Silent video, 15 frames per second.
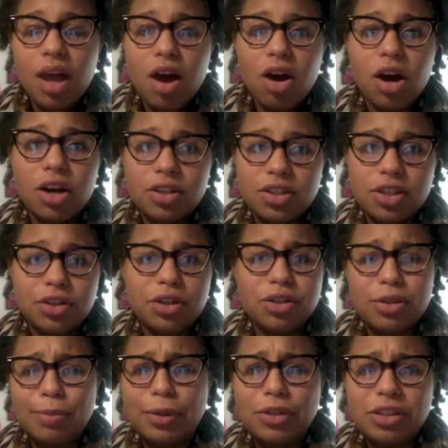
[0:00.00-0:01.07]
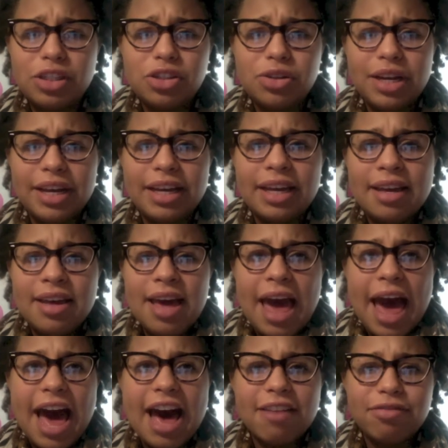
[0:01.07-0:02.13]
Also, you're supposed to drink
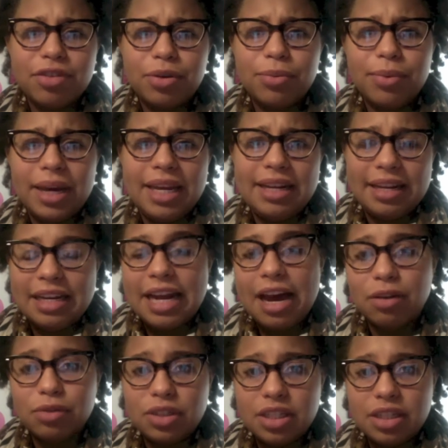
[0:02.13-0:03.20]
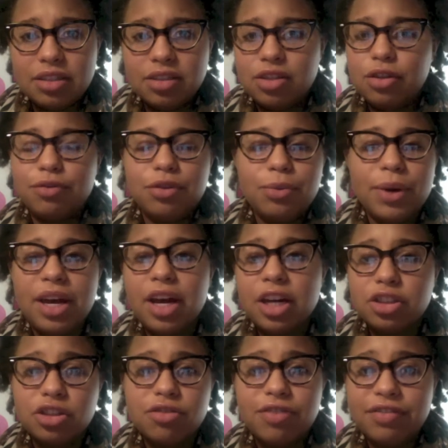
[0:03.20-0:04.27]
half your weight in ounces. So if you weigh
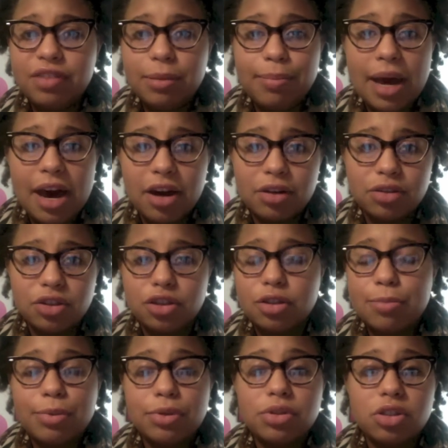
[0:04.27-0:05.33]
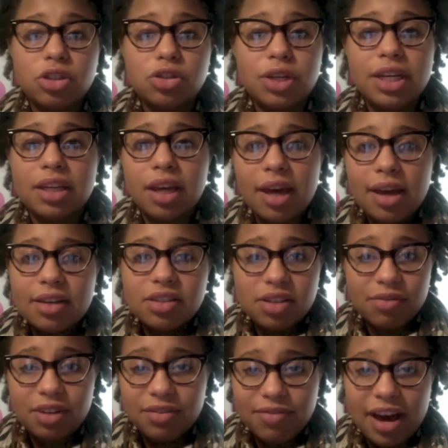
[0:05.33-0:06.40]
150 pounds, you're supposed to drink
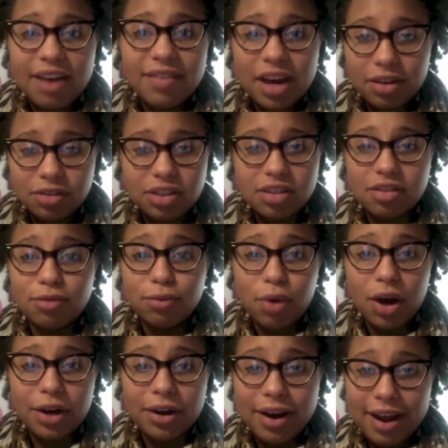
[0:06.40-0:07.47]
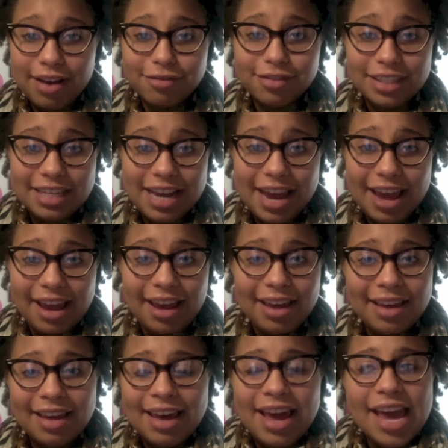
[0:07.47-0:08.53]
75 ounces of water every day.
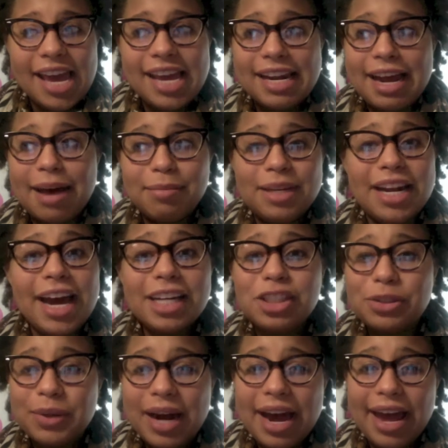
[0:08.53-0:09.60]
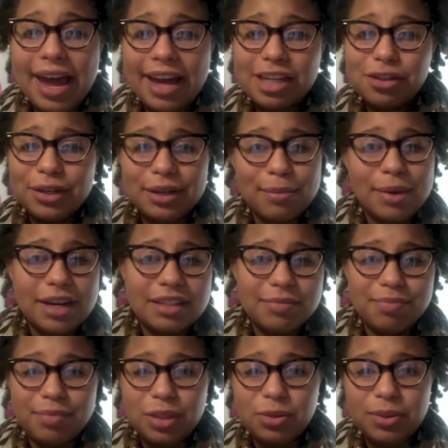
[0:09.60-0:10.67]
And I try. I drink about
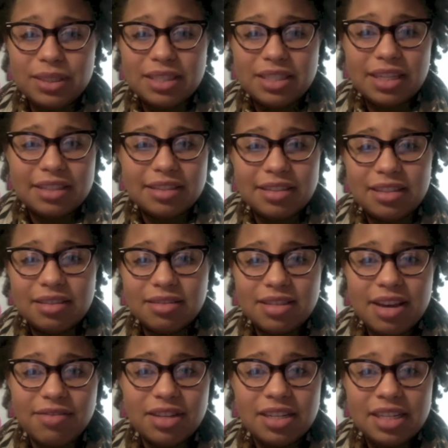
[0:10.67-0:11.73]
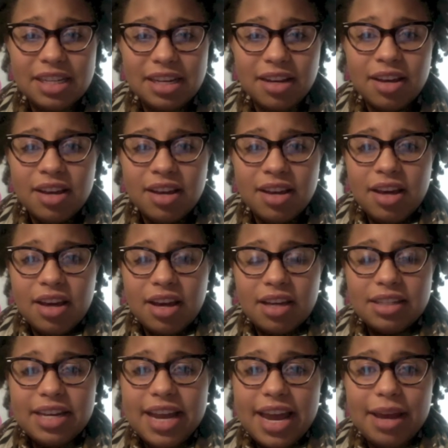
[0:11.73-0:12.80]
between 60 and 70 a
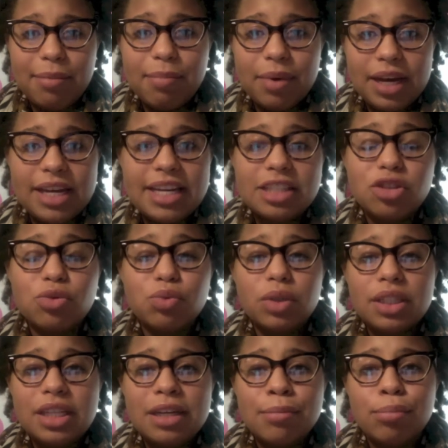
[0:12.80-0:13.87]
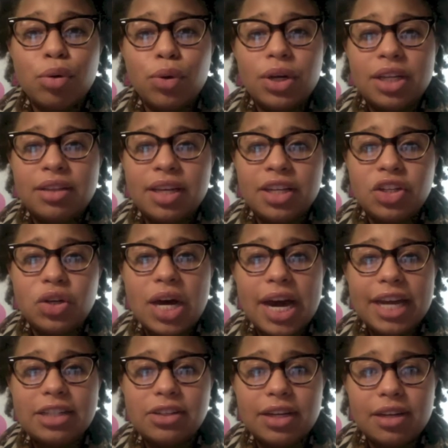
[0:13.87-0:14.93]
day, but it's really important that you
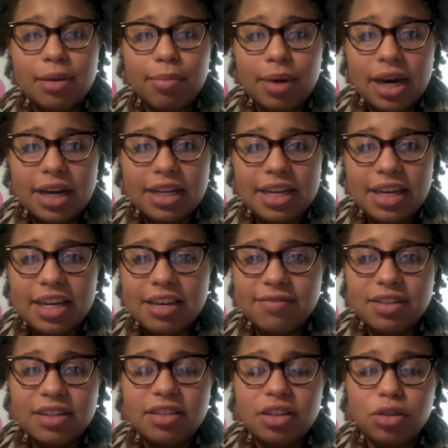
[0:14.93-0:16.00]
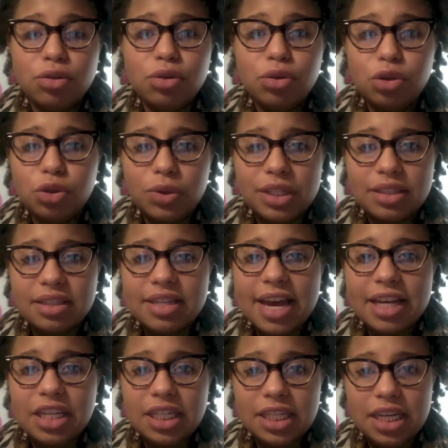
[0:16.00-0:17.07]
hydrate your body and give it the nutrients
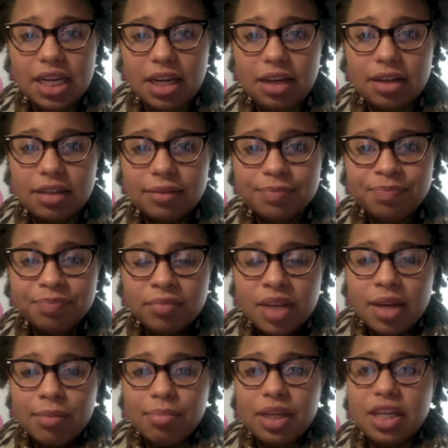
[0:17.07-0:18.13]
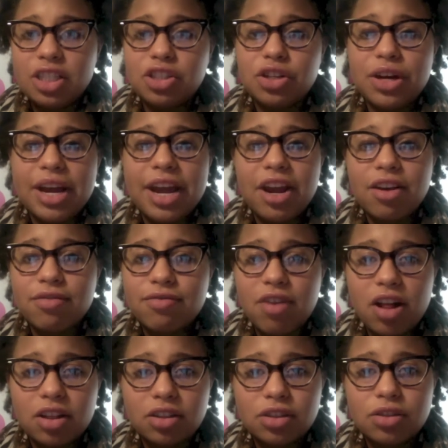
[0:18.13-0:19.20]
that you need, because your hair
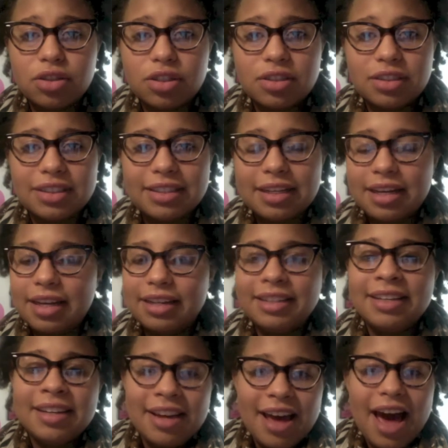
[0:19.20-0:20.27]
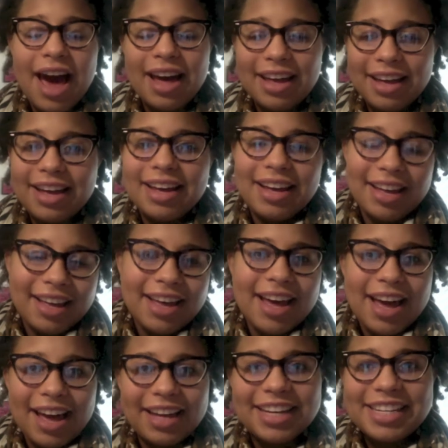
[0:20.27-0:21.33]
follicles and
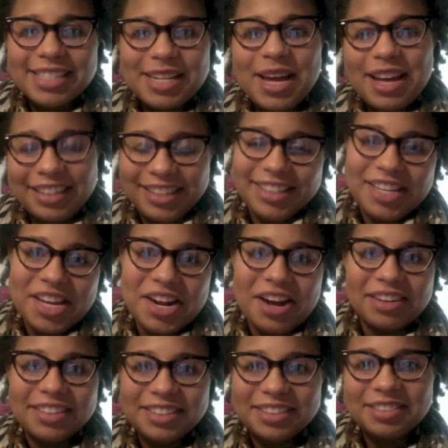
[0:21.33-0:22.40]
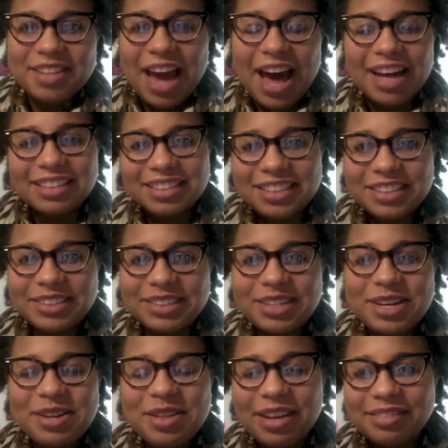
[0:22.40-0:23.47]
I guess I'll do
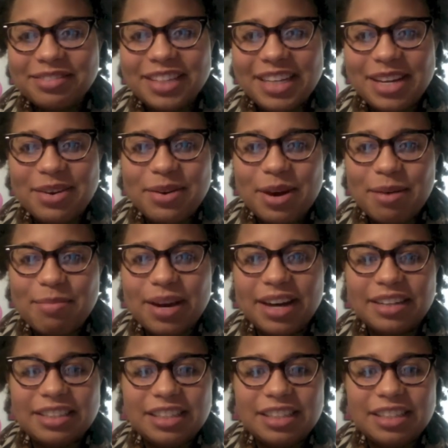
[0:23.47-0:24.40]
a video about,